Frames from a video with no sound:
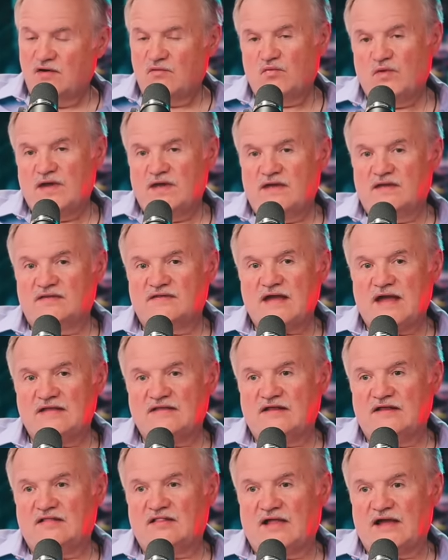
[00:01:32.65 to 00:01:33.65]
We
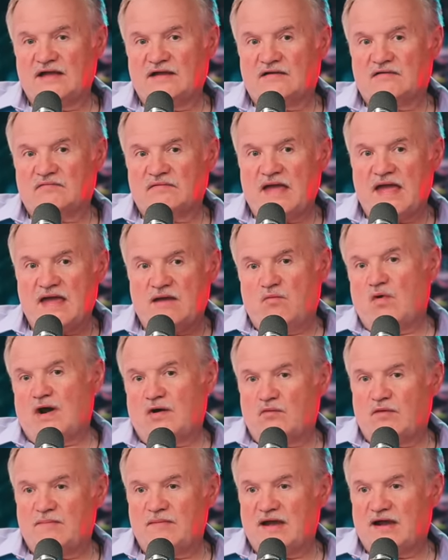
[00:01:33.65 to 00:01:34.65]
intended, like, hey,
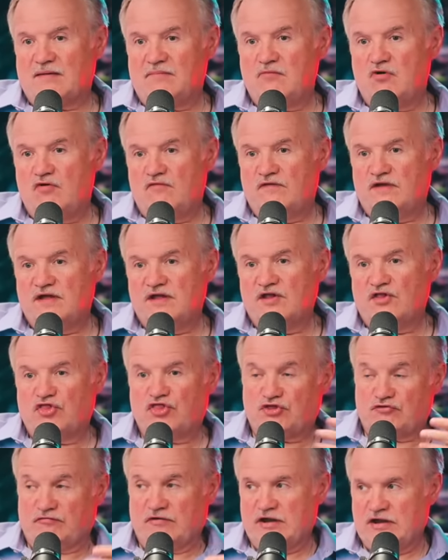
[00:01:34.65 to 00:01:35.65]
why don't we make a movie
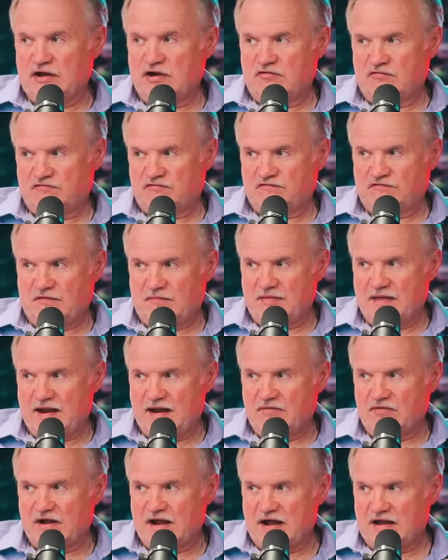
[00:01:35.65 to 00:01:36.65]
3 years from
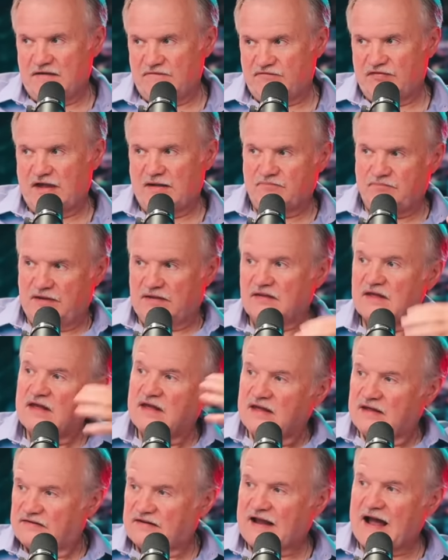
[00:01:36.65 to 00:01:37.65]
now, kind of like, but
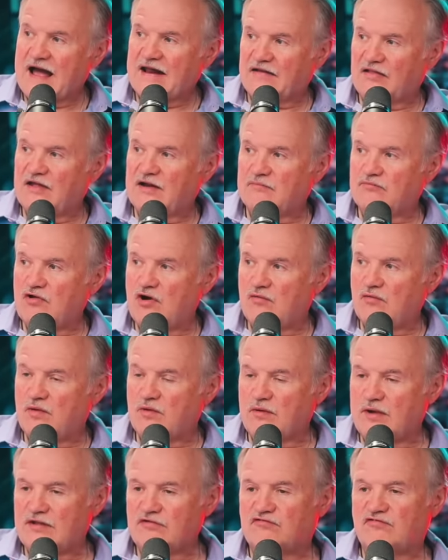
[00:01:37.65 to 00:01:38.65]
to kind of let them know
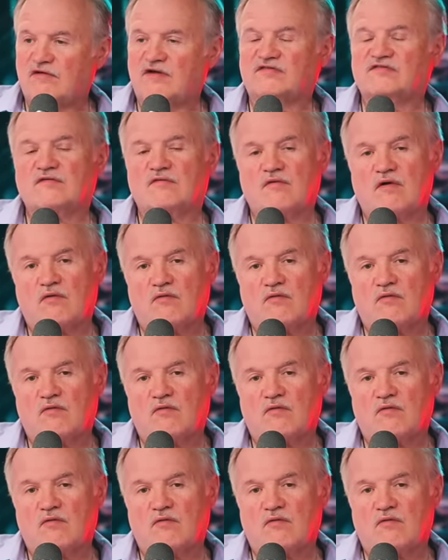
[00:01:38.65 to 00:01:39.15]
we were interested.